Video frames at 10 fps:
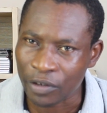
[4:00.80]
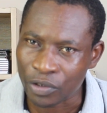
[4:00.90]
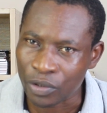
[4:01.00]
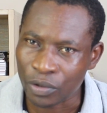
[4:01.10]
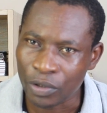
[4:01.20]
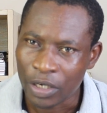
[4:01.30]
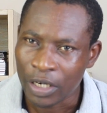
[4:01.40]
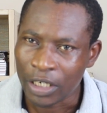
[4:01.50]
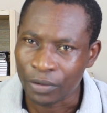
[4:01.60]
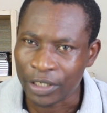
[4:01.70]
you in school,
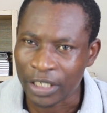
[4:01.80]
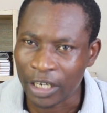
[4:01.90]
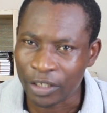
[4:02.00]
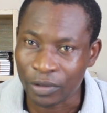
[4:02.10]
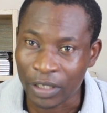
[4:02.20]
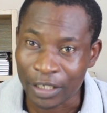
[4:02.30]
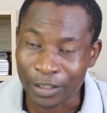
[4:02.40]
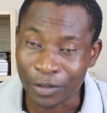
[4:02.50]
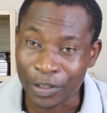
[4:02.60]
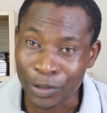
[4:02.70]
they were telling you that,
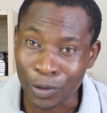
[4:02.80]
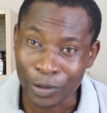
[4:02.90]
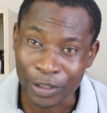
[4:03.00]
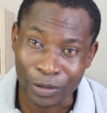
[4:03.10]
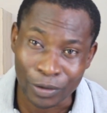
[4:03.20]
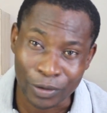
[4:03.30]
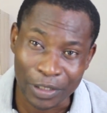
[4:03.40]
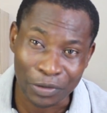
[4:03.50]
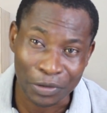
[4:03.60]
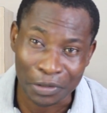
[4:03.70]
you know, this course is good,
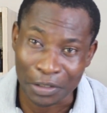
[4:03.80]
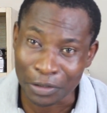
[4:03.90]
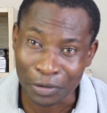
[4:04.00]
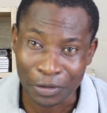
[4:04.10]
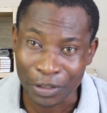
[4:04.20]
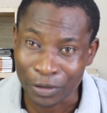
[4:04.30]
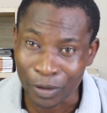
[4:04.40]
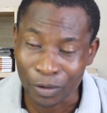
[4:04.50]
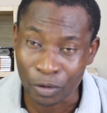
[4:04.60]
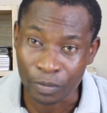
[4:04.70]
this course is
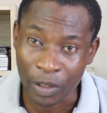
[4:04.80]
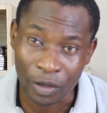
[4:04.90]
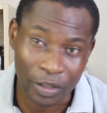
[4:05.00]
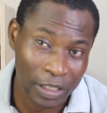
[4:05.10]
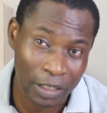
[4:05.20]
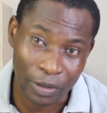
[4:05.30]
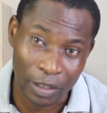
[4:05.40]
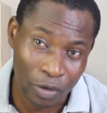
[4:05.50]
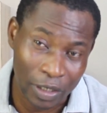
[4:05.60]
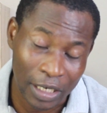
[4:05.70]
not good, because they were
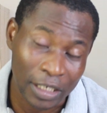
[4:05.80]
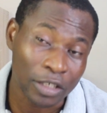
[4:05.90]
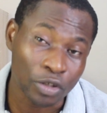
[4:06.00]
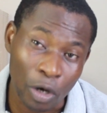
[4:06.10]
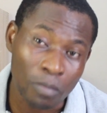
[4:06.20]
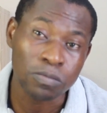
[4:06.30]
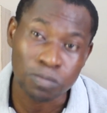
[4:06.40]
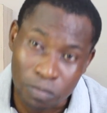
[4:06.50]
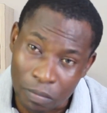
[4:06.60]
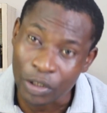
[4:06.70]
looking at the job
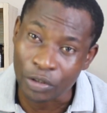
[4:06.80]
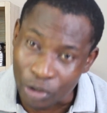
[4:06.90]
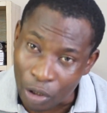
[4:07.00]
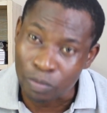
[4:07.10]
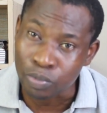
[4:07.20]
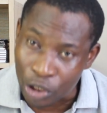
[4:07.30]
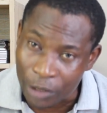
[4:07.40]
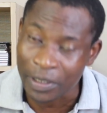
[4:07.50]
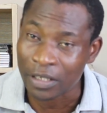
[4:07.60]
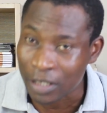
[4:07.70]

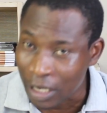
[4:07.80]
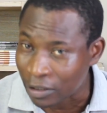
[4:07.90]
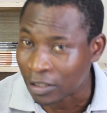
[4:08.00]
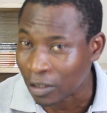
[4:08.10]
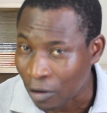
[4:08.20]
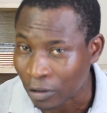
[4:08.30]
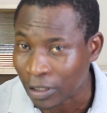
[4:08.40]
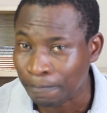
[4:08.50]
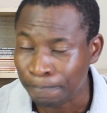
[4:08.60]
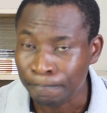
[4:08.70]
prospects, as they call
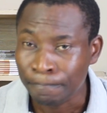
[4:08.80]
them.